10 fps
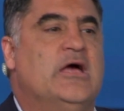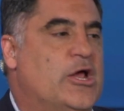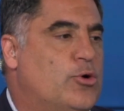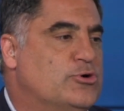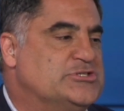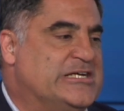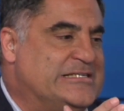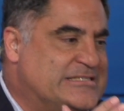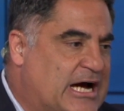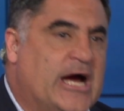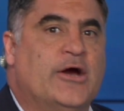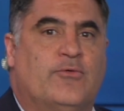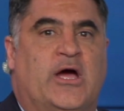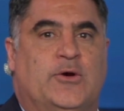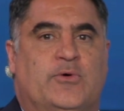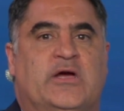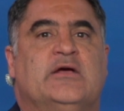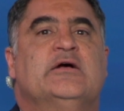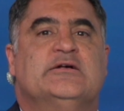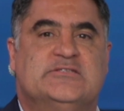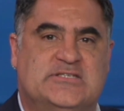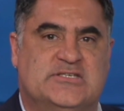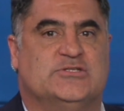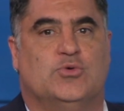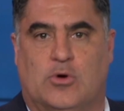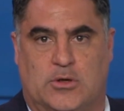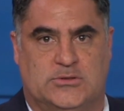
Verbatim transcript: and almost the entire right wing sees the world.